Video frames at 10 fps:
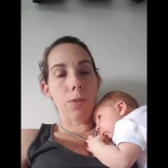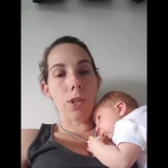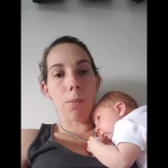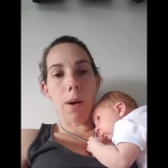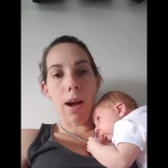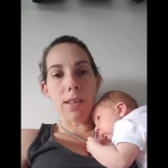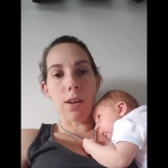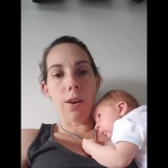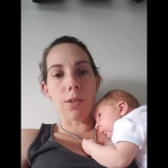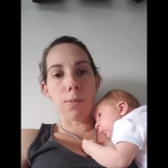She passed
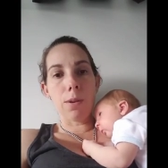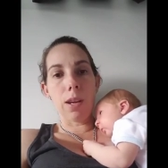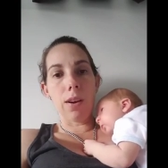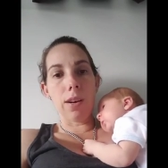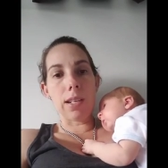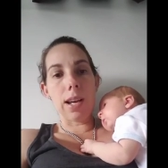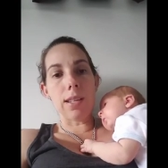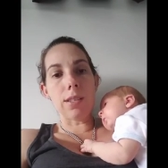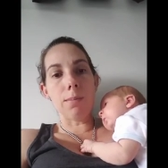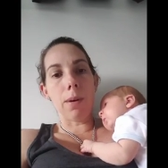the hospital hearing
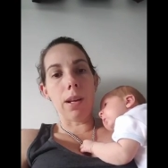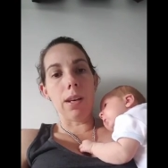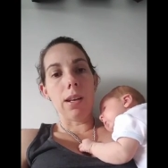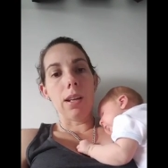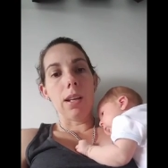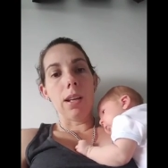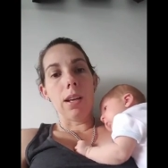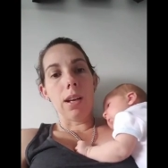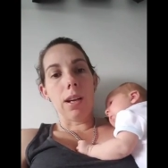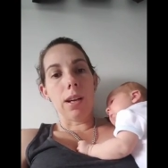test, but
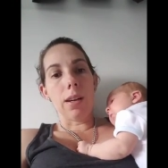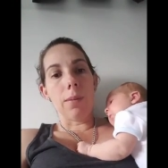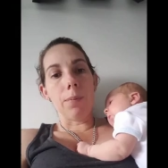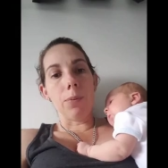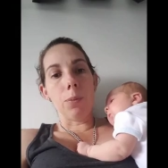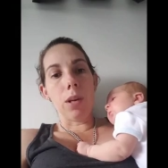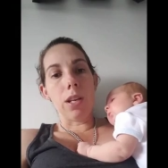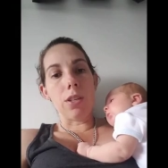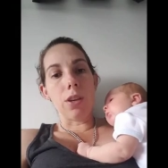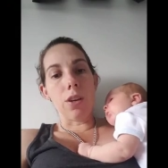we
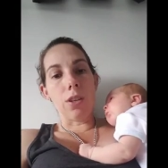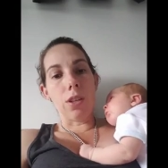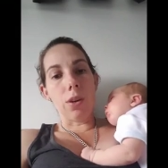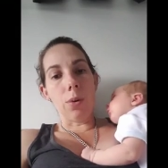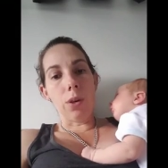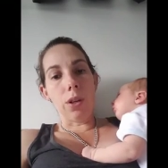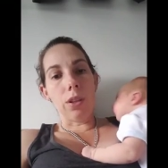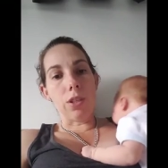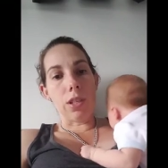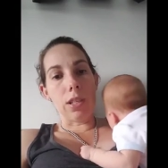need to go to the
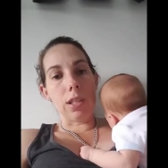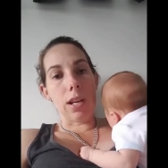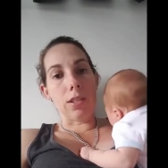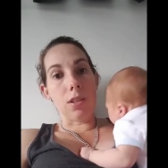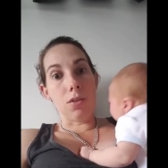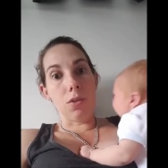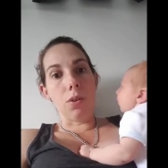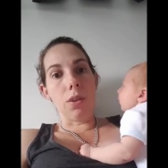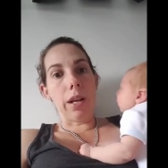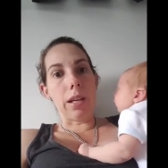audiology tests and
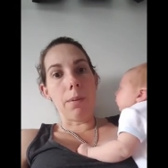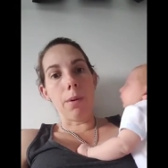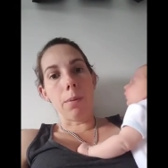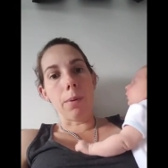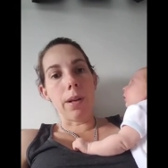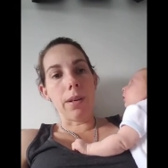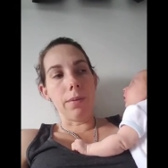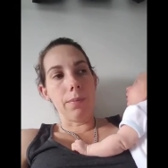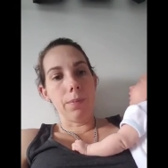do like a proper one.